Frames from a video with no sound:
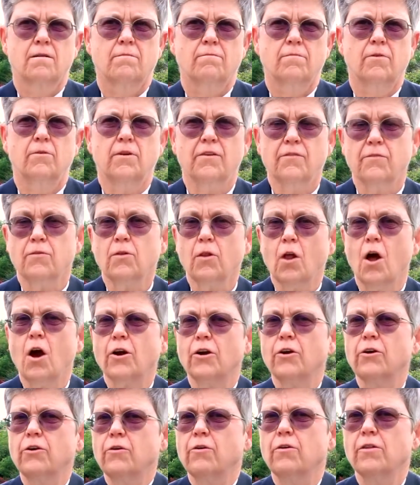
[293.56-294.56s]
But the
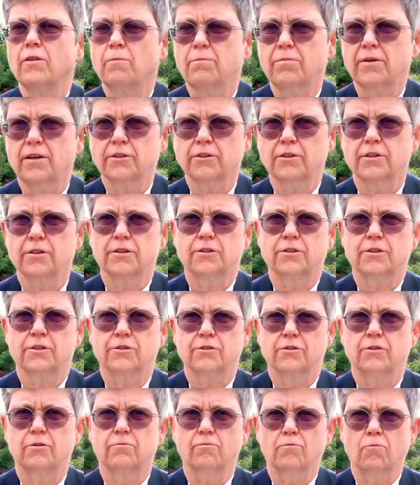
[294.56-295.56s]
longer you're in the business,
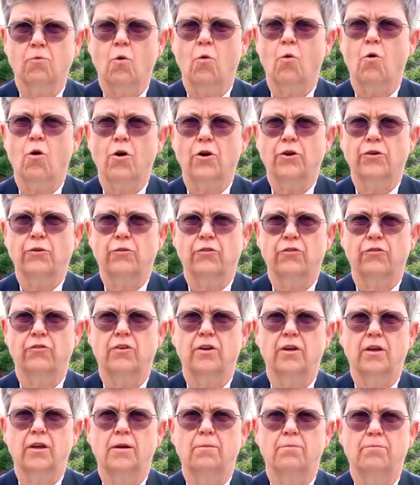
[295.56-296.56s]
the more you
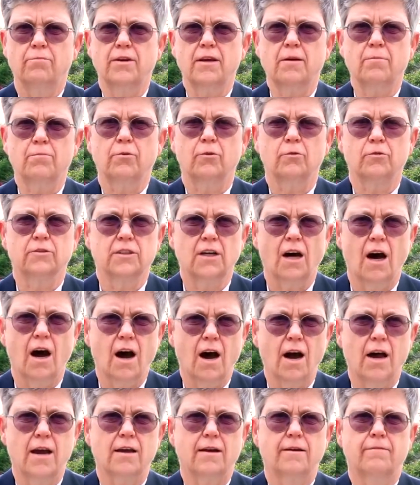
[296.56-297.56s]
see people
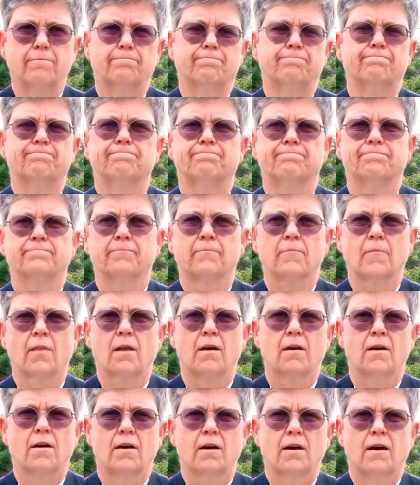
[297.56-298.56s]
die.
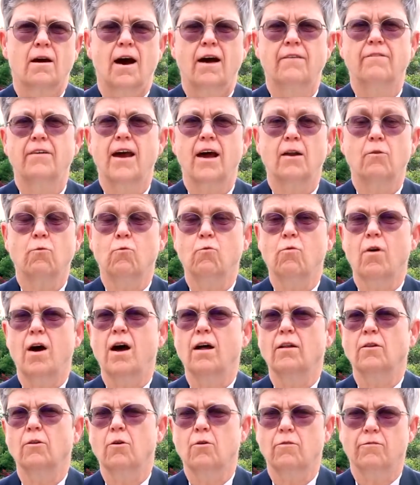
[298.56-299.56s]
I've had
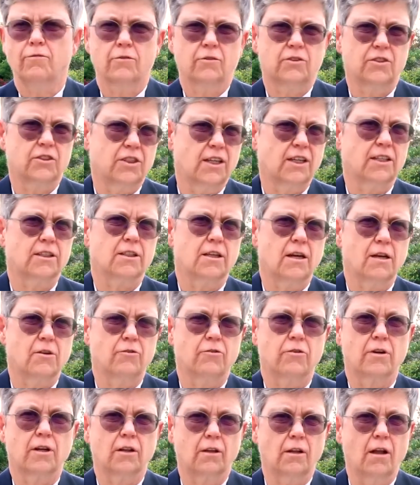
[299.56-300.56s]
well over
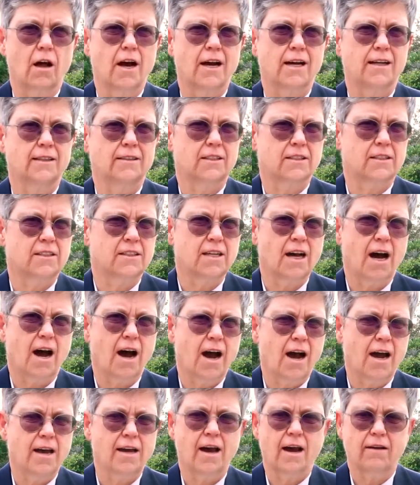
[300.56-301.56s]
600 clients die.